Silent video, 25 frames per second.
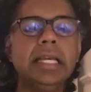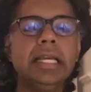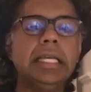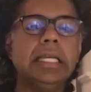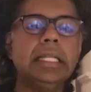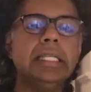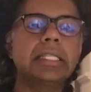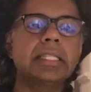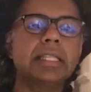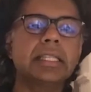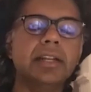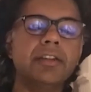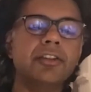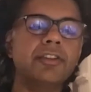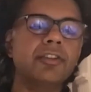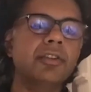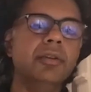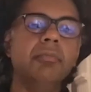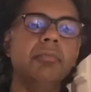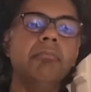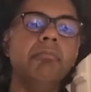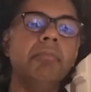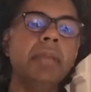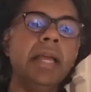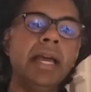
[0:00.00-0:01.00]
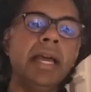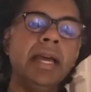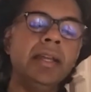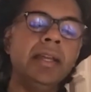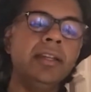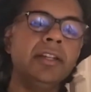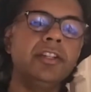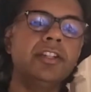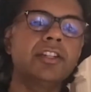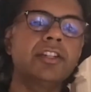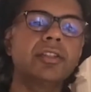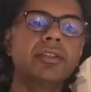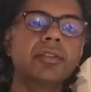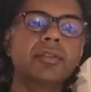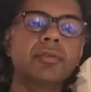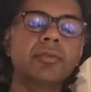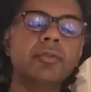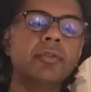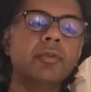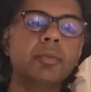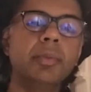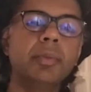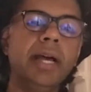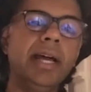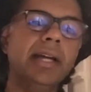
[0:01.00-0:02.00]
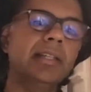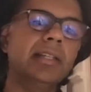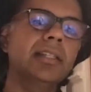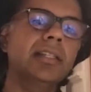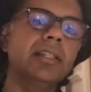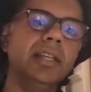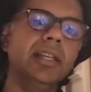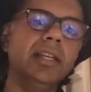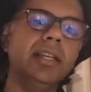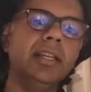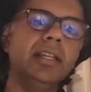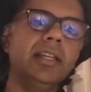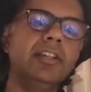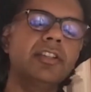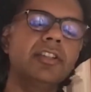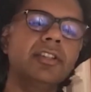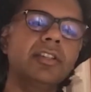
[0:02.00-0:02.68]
etc., managed through Backstage.